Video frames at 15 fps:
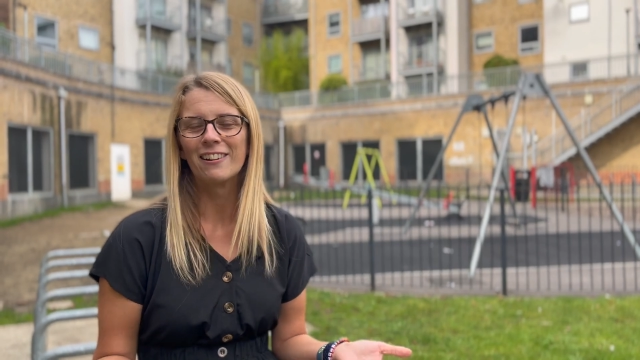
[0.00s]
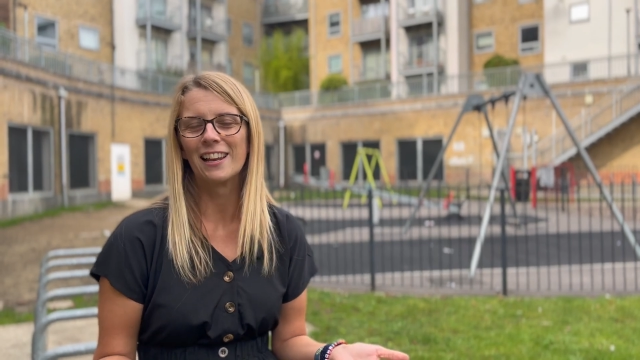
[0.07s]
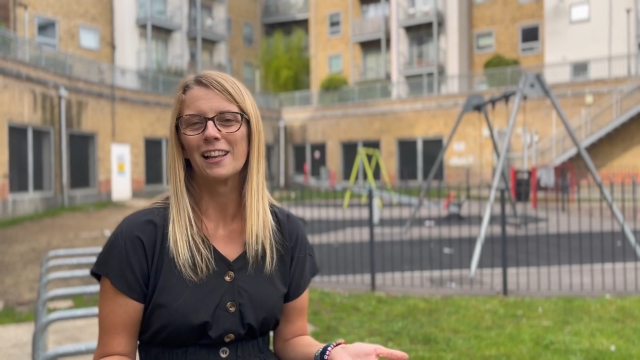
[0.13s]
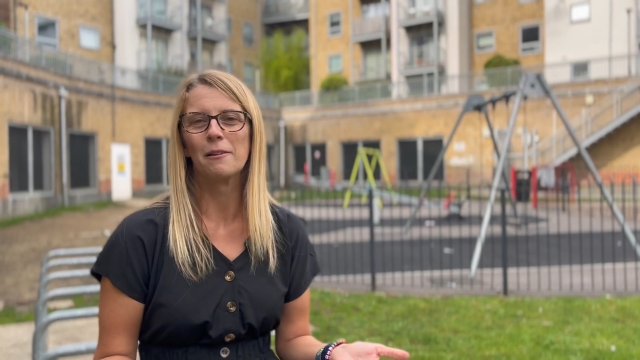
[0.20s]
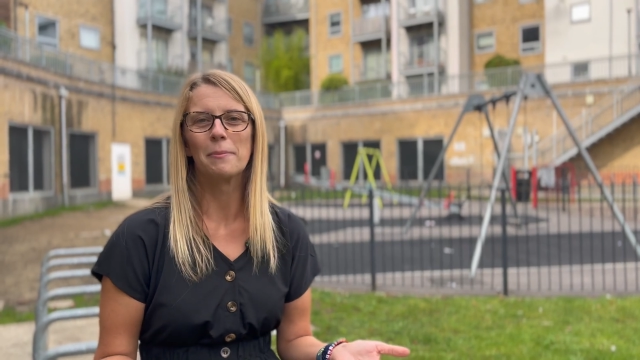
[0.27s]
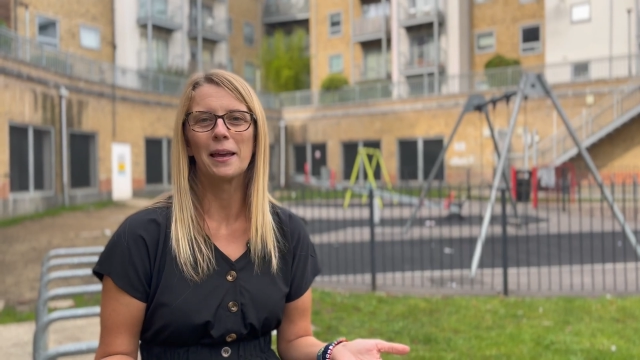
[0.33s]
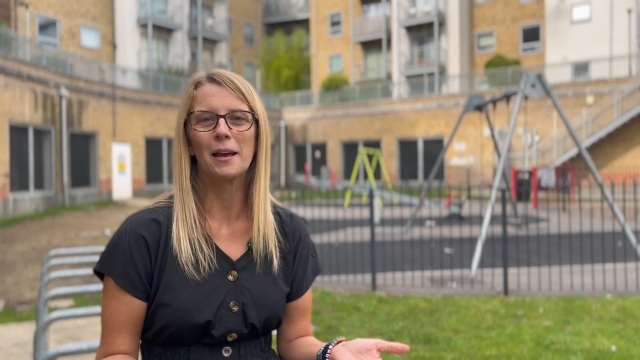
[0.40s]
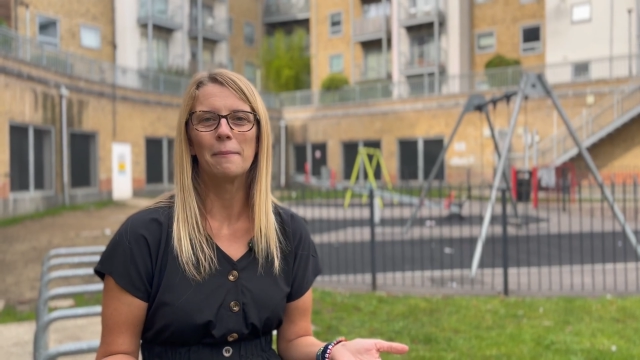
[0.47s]
a little
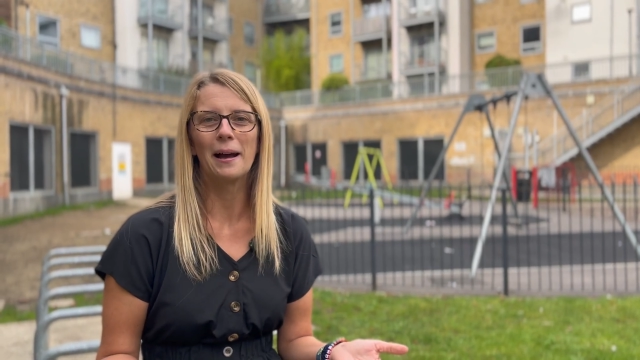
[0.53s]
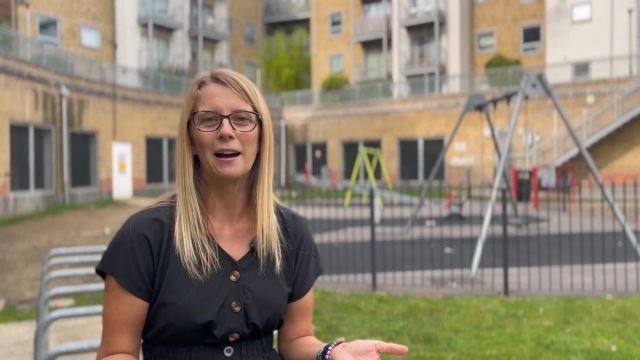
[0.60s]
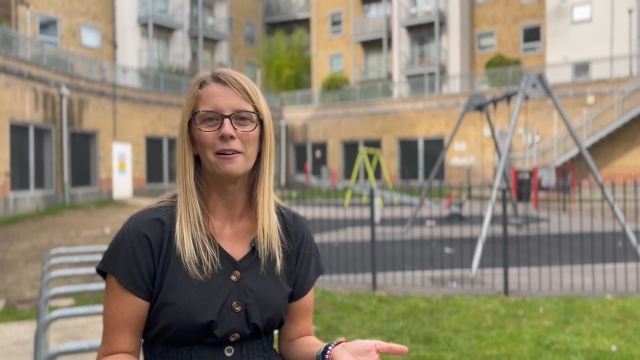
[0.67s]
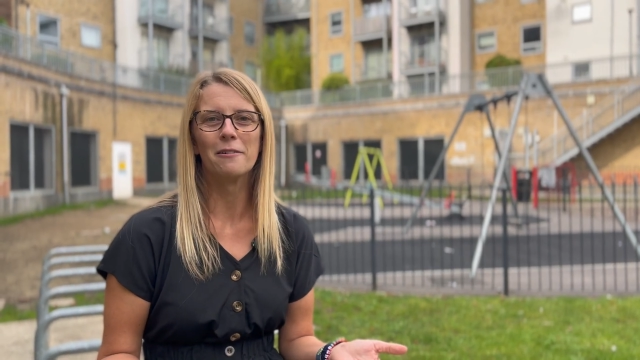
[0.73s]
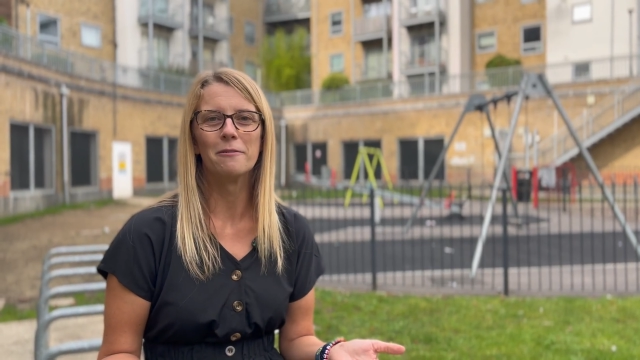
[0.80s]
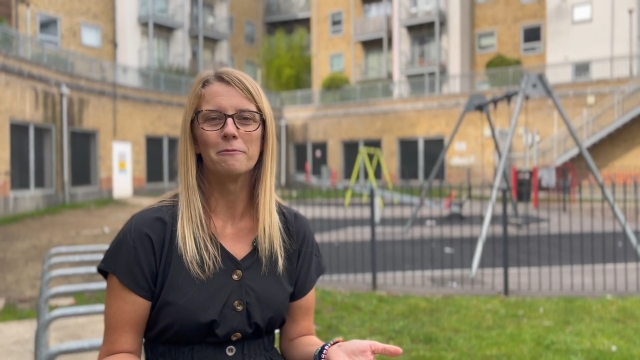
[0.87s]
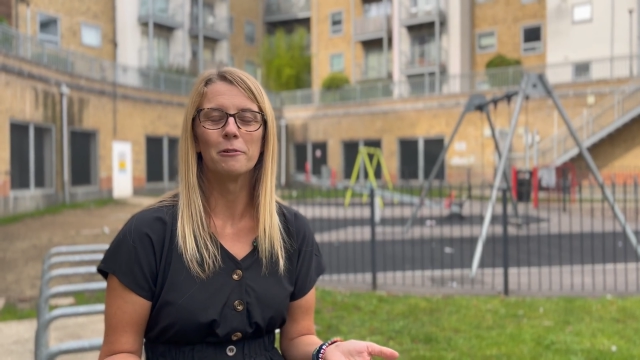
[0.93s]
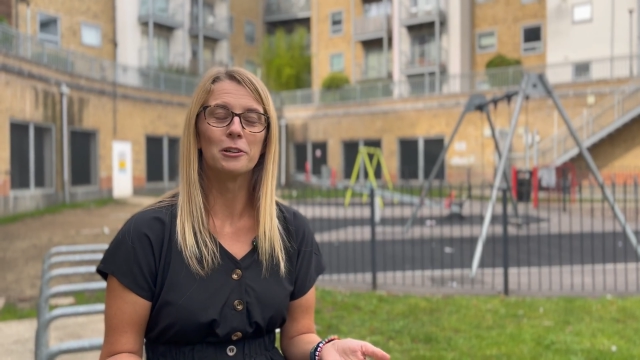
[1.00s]
bit about
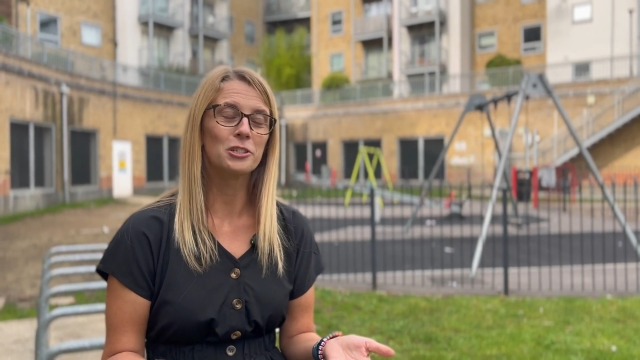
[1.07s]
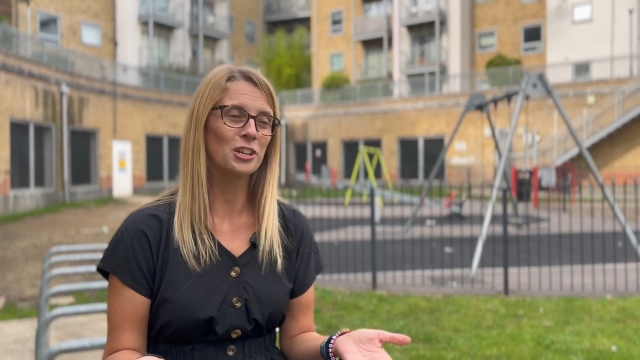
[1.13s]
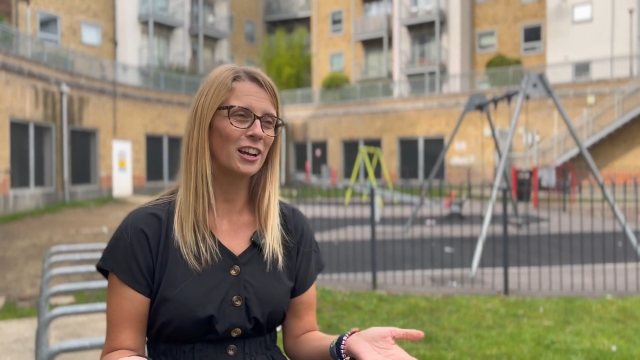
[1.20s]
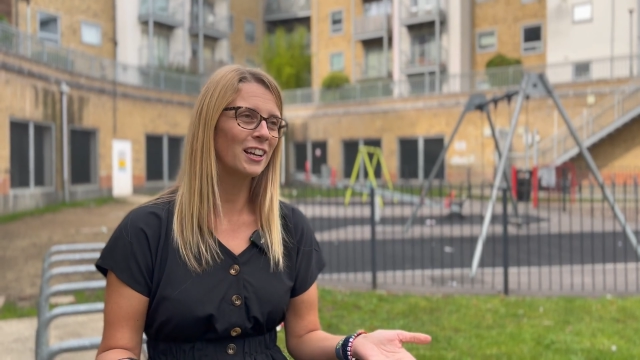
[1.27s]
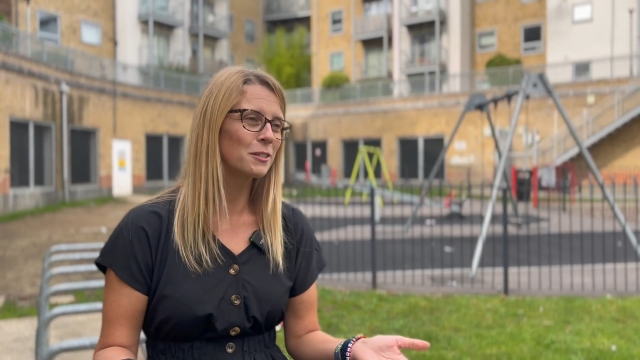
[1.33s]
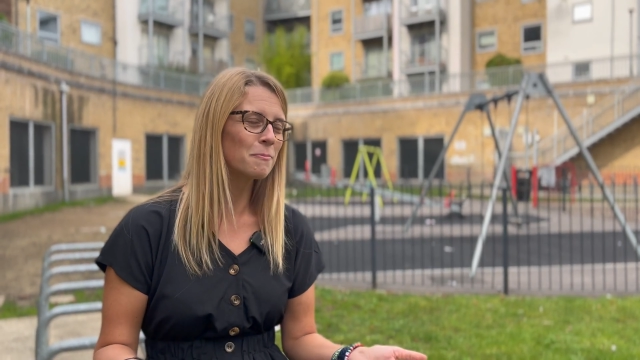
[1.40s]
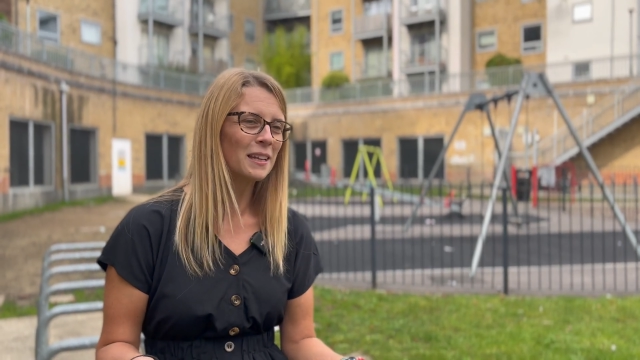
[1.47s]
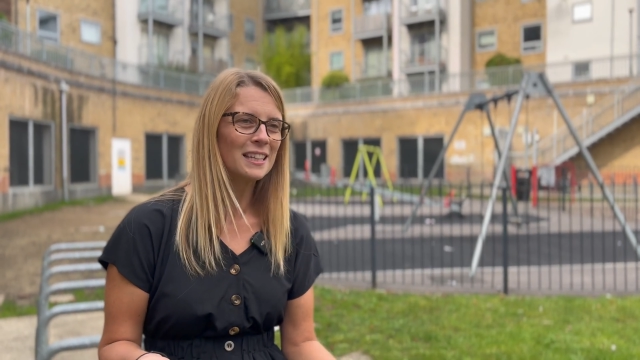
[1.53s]
what
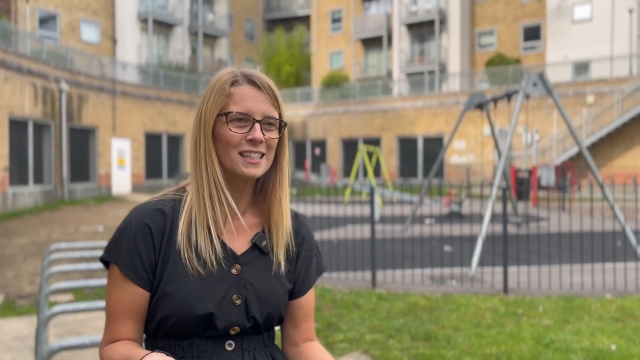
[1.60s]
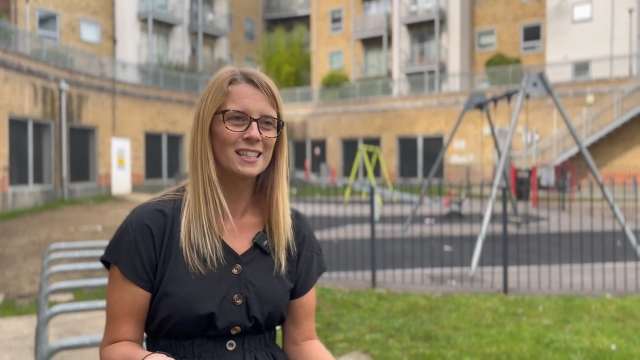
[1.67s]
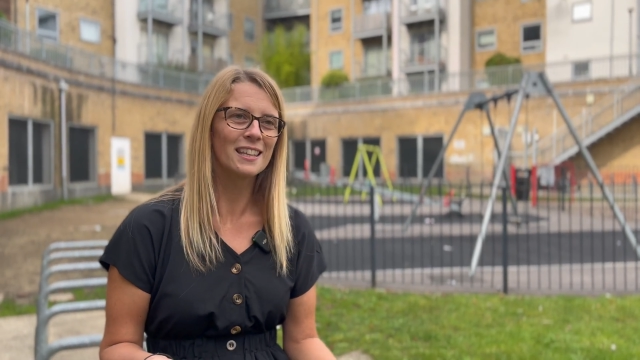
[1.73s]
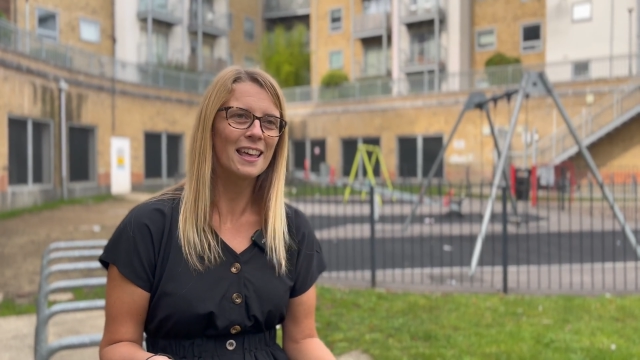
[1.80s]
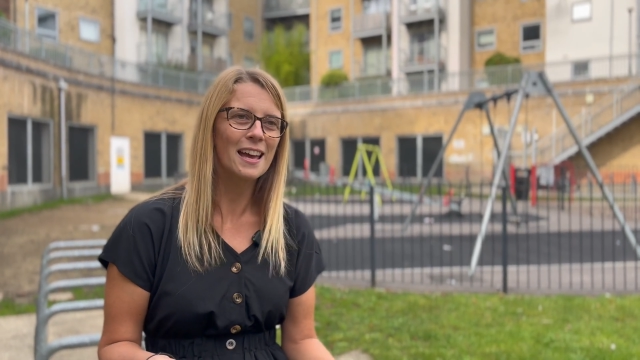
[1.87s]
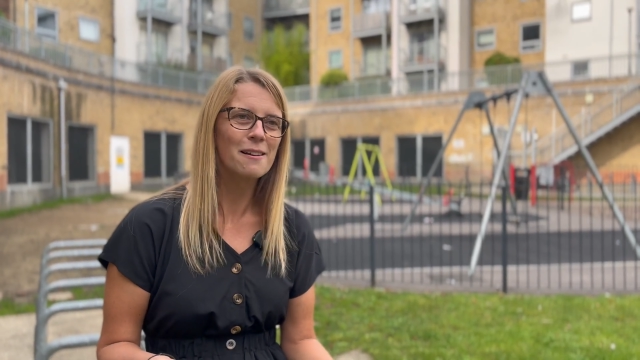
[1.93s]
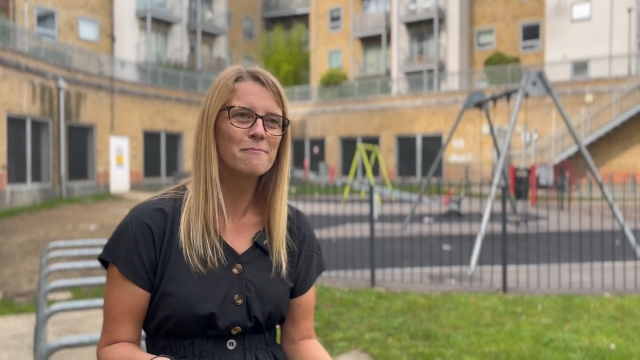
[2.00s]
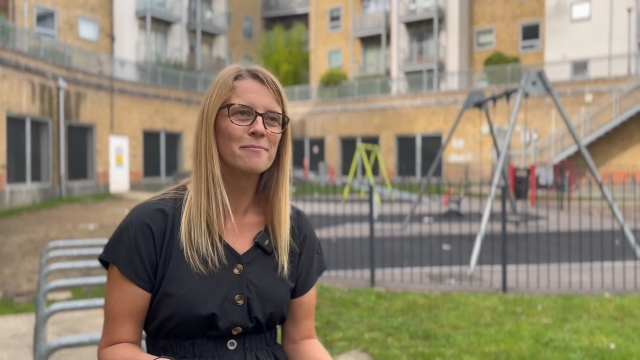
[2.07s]
church means to
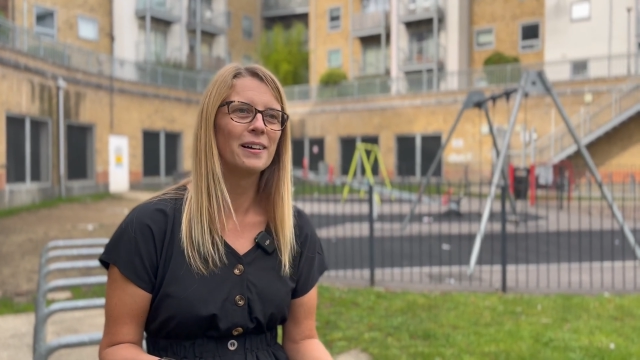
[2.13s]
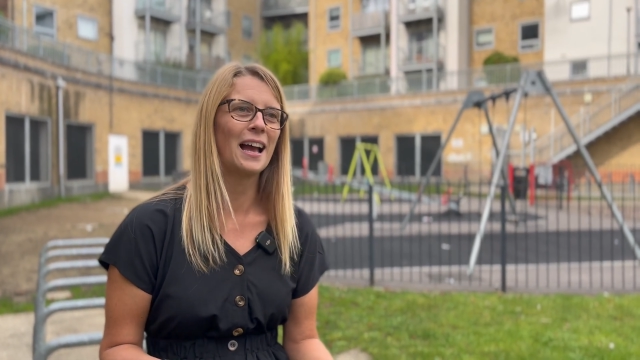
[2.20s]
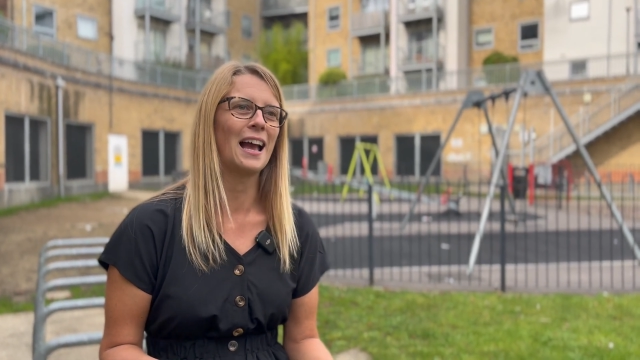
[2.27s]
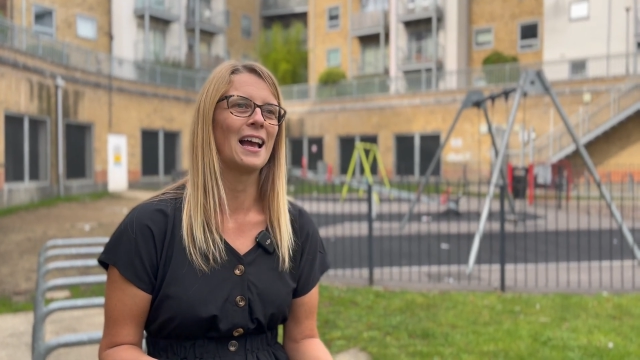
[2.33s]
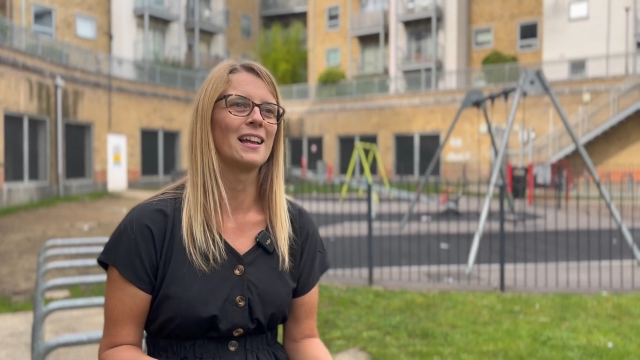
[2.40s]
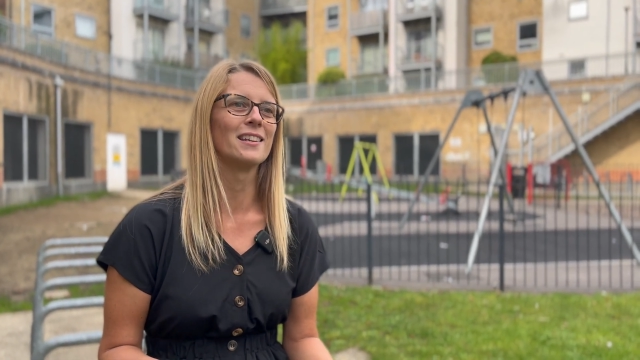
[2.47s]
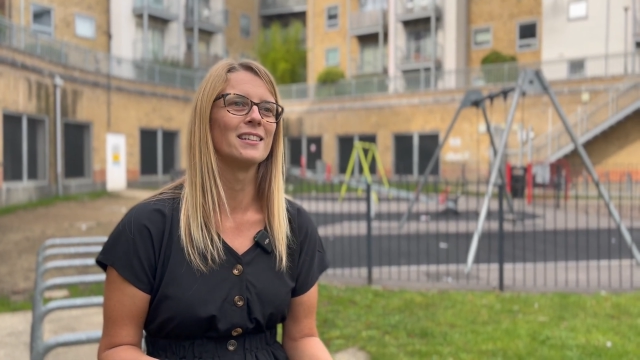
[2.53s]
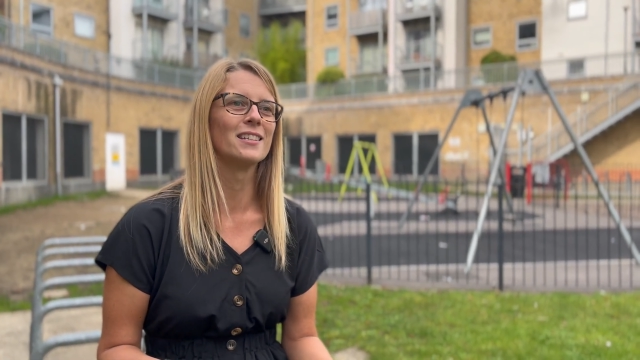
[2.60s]
them
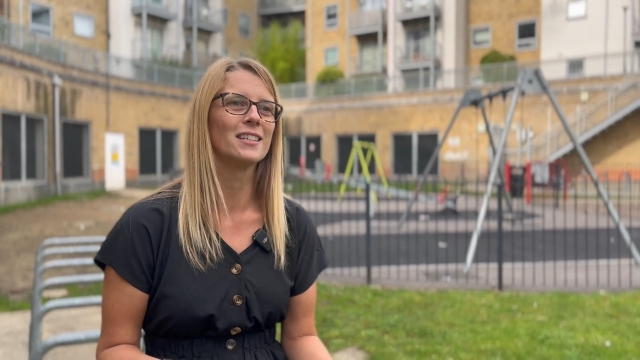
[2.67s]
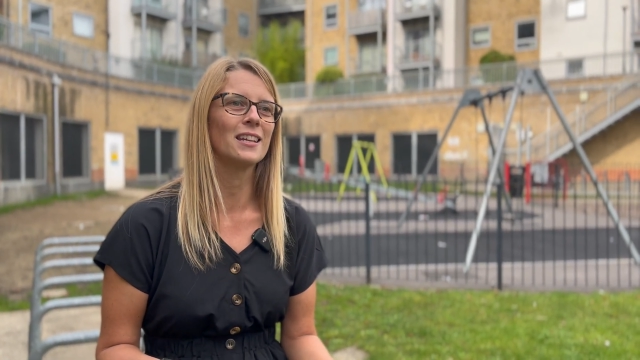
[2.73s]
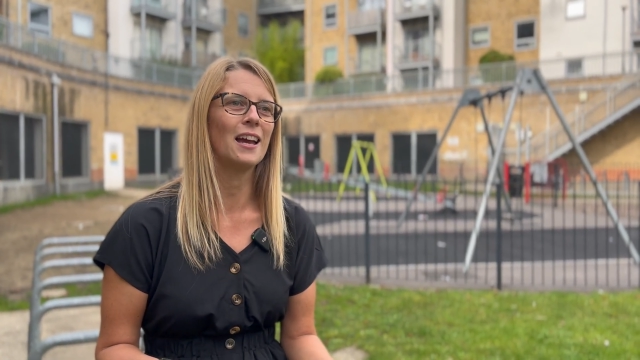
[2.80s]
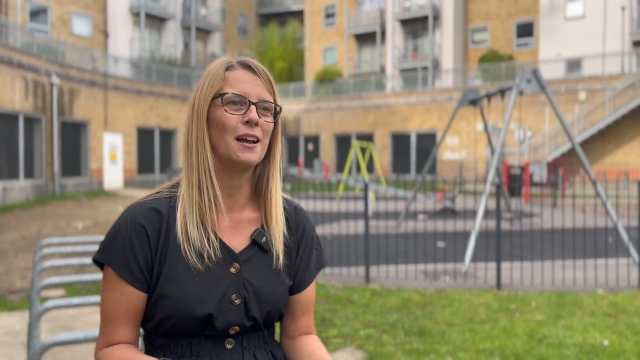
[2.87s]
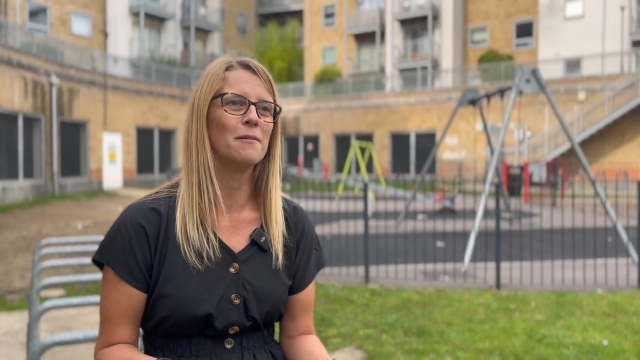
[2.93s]
and